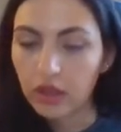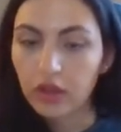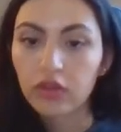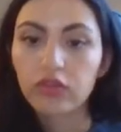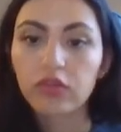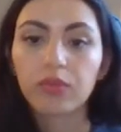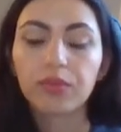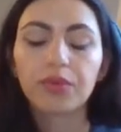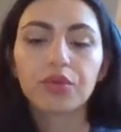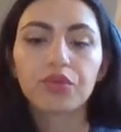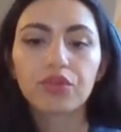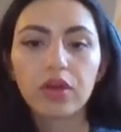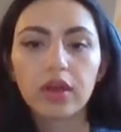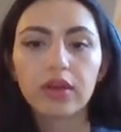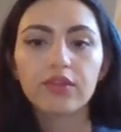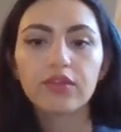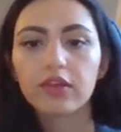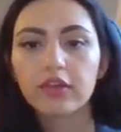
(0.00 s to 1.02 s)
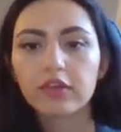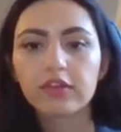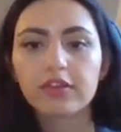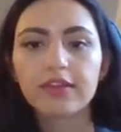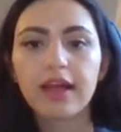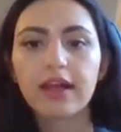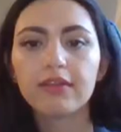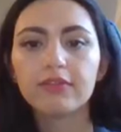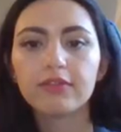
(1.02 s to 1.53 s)
So we're trying to
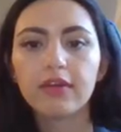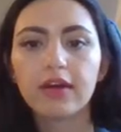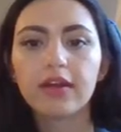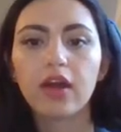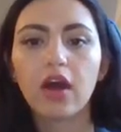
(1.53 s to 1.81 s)
understand what